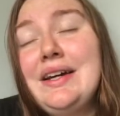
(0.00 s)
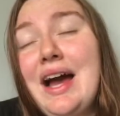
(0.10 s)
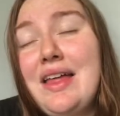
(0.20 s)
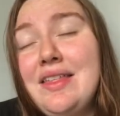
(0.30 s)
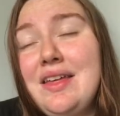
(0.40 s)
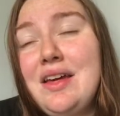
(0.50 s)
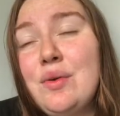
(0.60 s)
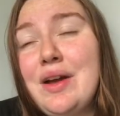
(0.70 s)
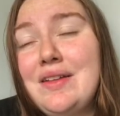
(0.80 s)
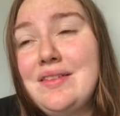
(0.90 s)
I think
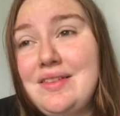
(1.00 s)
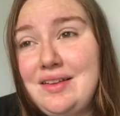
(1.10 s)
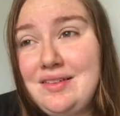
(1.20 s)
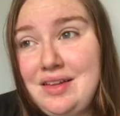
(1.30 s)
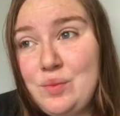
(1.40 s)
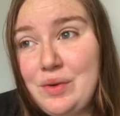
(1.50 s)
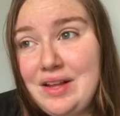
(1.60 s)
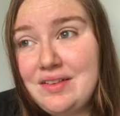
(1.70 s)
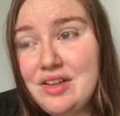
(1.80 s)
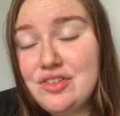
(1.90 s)
around 16
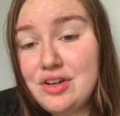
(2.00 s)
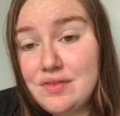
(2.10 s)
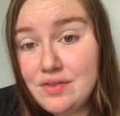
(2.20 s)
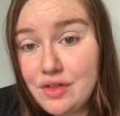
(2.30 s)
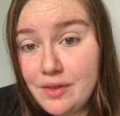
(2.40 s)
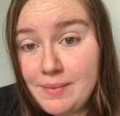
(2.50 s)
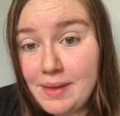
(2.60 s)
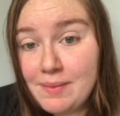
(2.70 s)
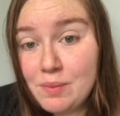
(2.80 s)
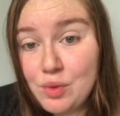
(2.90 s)
weeks, I started feeling the
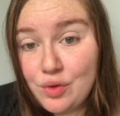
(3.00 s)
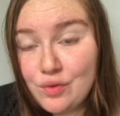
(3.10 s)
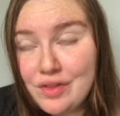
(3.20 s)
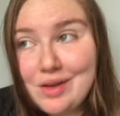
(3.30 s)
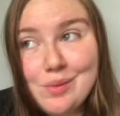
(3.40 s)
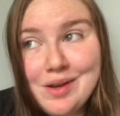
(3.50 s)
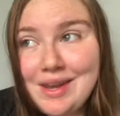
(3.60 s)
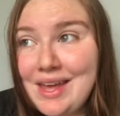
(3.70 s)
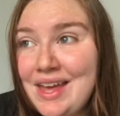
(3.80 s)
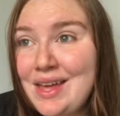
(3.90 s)
baby move. Like, one
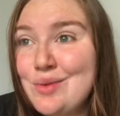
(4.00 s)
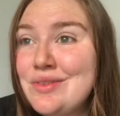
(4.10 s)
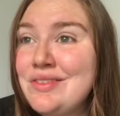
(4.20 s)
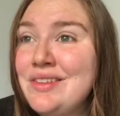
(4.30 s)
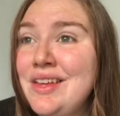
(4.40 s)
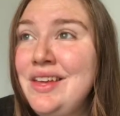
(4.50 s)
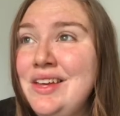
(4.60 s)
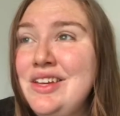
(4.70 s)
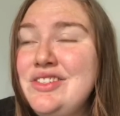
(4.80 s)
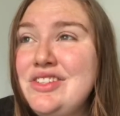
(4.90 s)
day it was
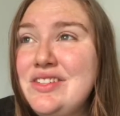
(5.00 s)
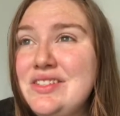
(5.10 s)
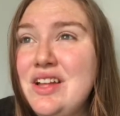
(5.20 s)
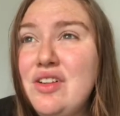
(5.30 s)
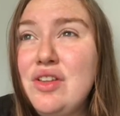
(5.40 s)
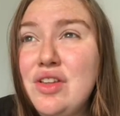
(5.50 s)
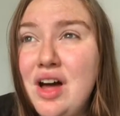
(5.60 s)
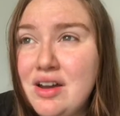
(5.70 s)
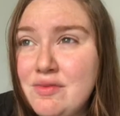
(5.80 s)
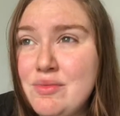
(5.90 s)
just a
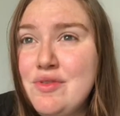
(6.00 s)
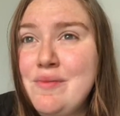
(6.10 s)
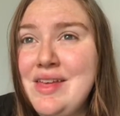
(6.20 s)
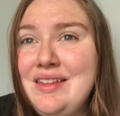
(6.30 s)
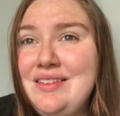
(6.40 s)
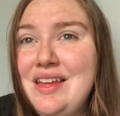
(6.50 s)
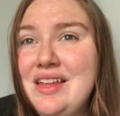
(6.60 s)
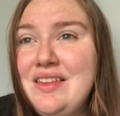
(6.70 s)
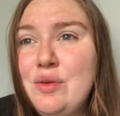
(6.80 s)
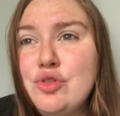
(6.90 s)
lot of movement
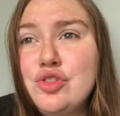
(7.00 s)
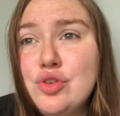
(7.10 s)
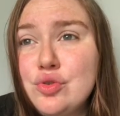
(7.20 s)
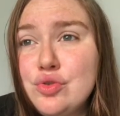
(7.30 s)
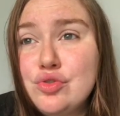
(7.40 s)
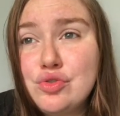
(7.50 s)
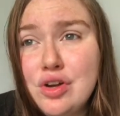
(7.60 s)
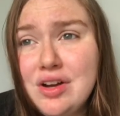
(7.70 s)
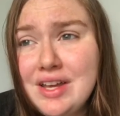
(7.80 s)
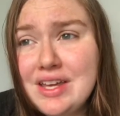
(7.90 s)
and they were so
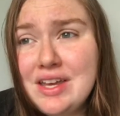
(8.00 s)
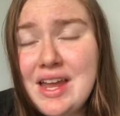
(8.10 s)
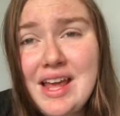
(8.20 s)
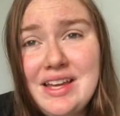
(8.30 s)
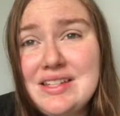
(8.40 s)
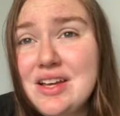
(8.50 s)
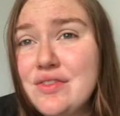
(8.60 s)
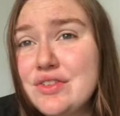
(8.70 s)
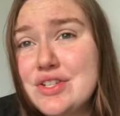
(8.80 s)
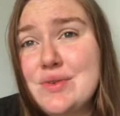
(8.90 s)
strong, and I could tell
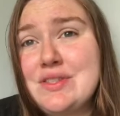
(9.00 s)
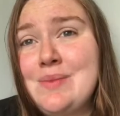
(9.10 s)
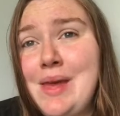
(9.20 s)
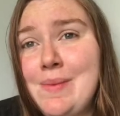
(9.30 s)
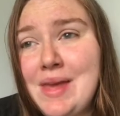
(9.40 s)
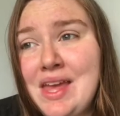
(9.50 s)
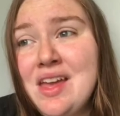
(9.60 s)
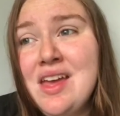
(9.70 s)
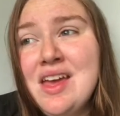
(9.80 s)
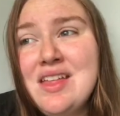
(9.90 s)
for sure it was the baby.
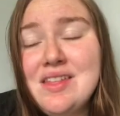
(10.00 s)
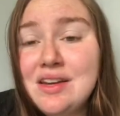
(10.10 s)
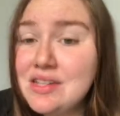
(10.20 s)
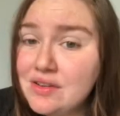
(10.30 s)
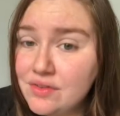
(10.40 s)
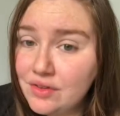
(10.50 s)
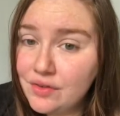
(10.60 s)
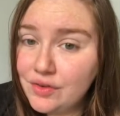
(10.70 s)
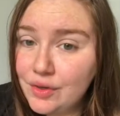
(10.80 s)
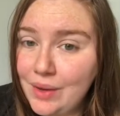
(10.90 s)
Then I didn't feel it
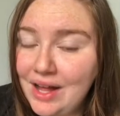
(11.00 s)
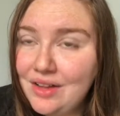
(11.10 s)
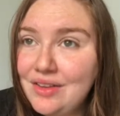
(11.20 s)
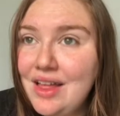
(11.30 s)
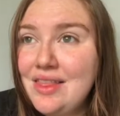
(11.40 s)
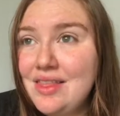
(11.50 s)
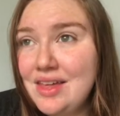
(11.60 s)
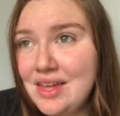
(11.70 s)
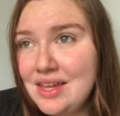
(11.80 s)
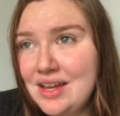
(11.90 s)
for a while, and
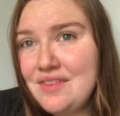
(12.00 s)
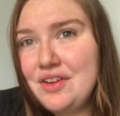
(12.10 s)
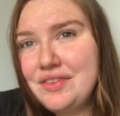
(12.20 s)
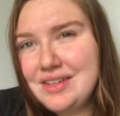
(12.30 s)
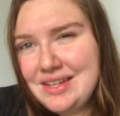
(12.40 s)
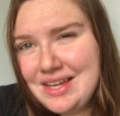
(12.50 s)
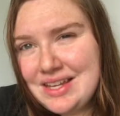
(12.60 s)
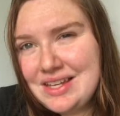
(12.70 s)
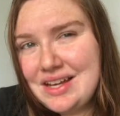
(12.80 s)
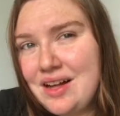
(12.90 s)
then I felt it
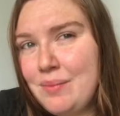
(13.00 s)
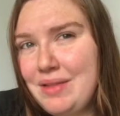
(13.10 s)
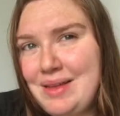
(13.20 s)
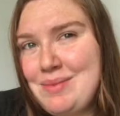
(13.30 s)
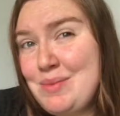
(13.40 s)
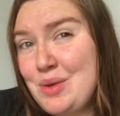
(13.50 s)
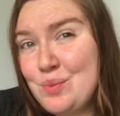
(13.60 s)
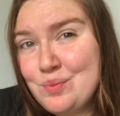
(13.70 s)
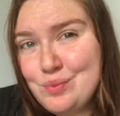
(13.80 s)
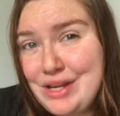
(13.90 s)
again a couple, like maybe a
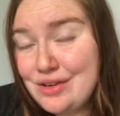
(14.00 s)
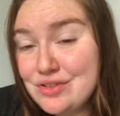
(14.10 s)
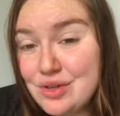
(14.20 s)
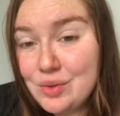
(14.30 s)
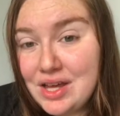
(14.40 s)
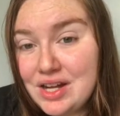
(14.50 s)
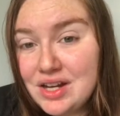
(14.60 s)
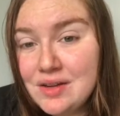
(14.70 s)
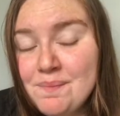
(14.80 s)
week or so later.